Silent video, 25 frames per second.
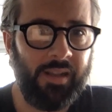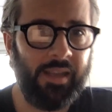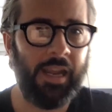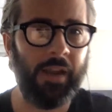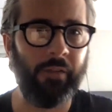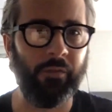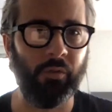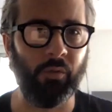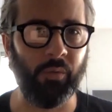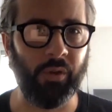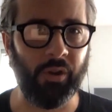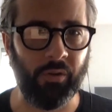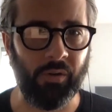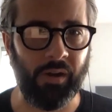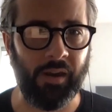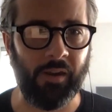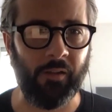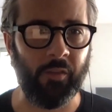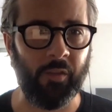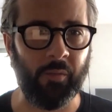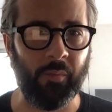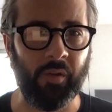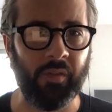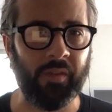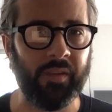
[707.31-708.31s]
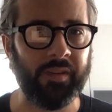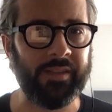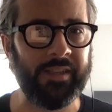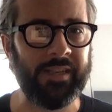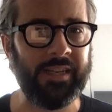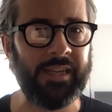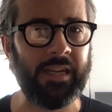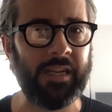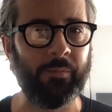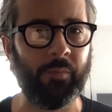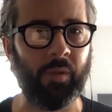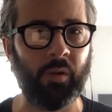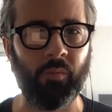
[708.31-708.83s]
everyone around them on the
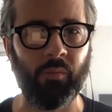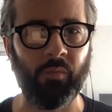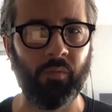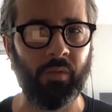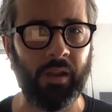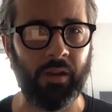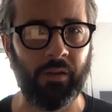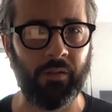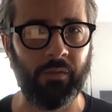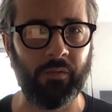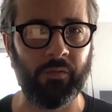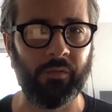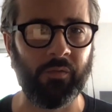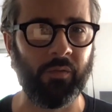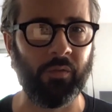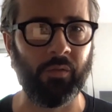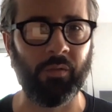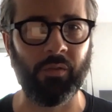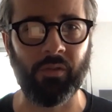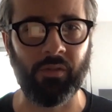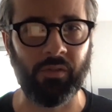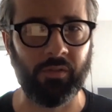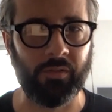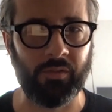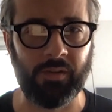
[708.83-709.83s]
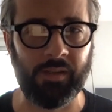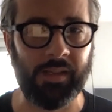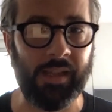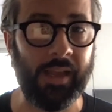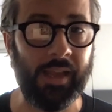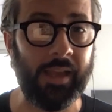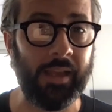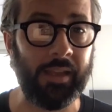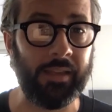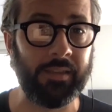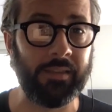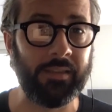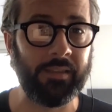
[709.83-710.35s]
team and for
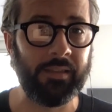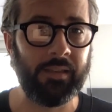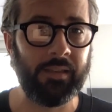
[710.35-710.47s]
clients.